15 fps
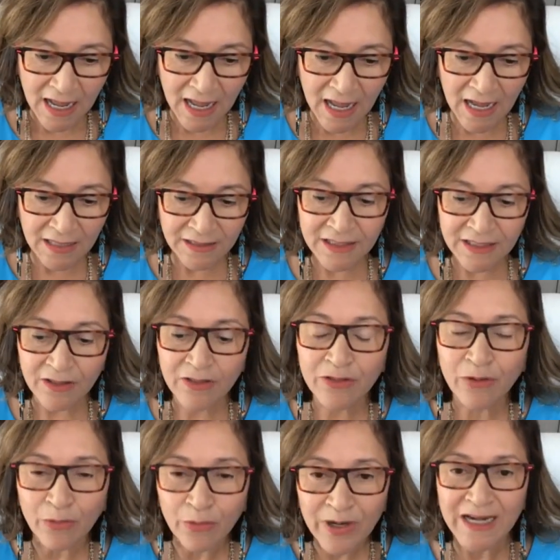And the
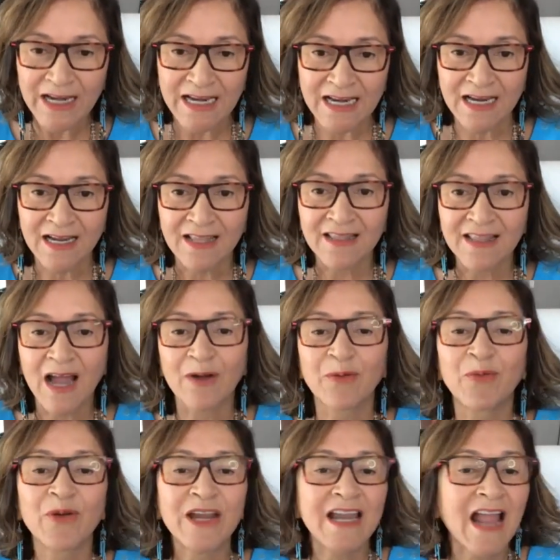authority that
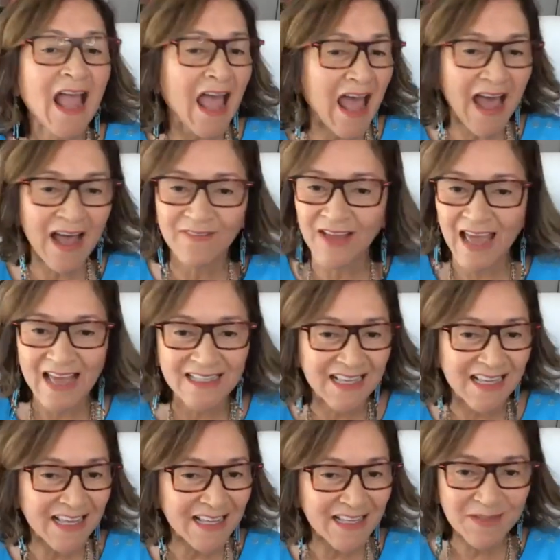we have as
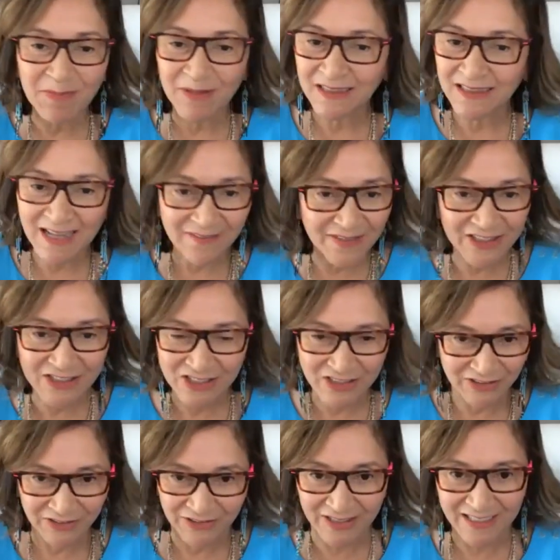his beloved
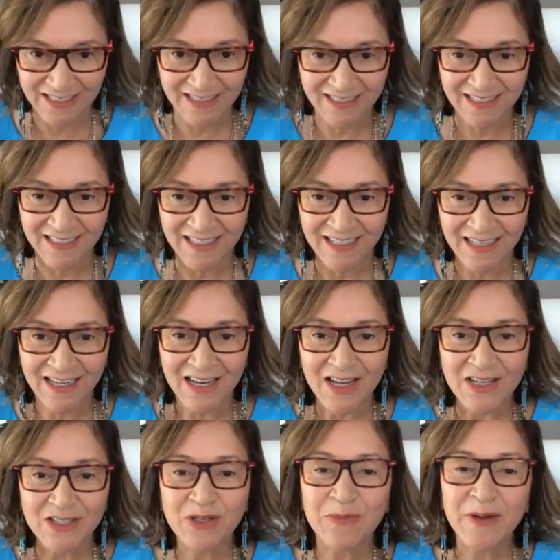children
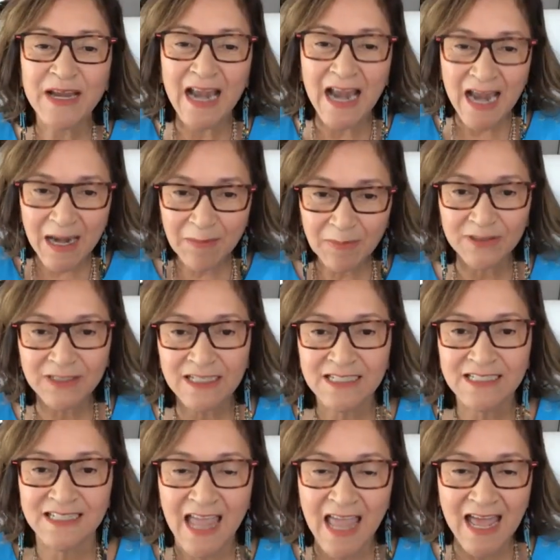to be able to
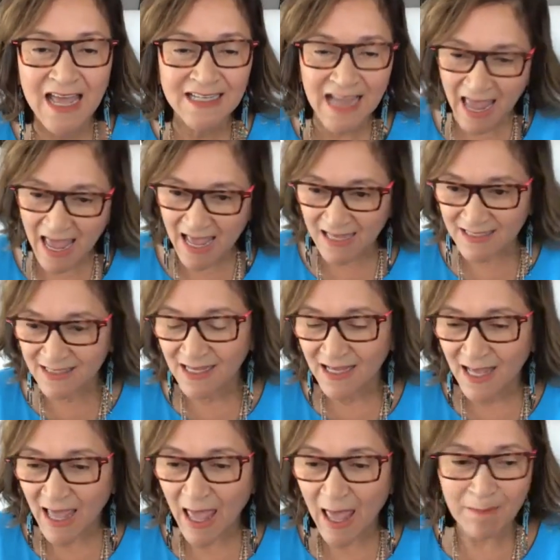stand as
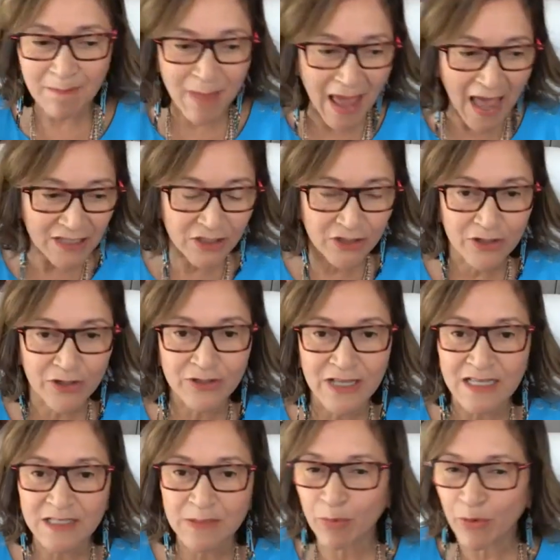ambassadors,
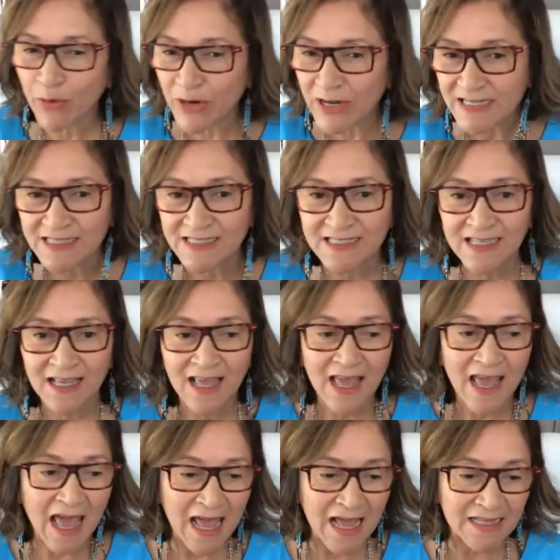as priests,
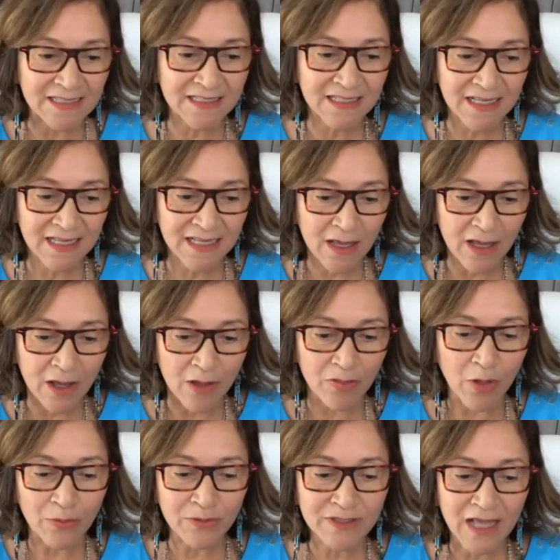as the
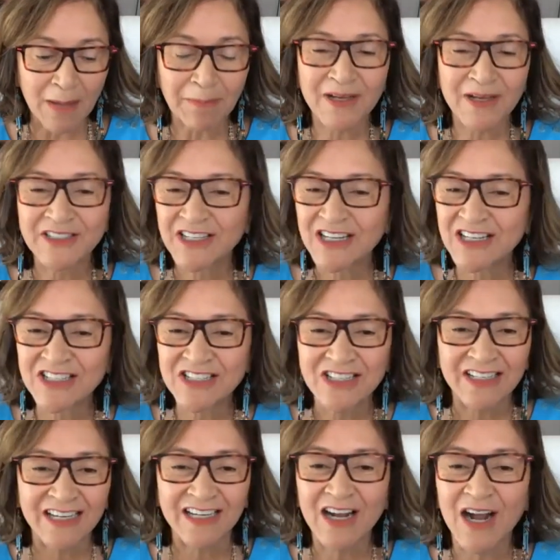those that
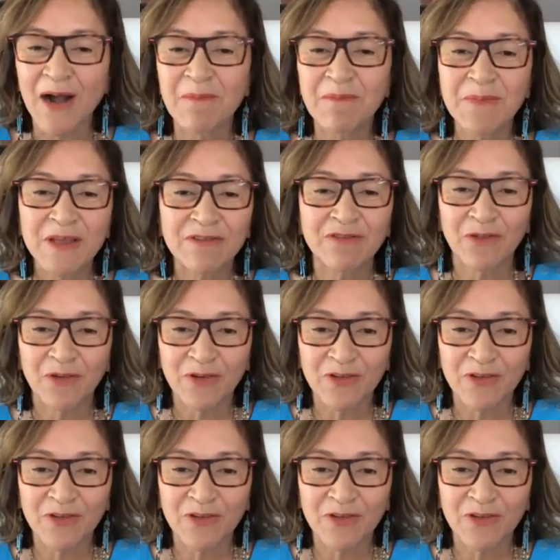petition and come before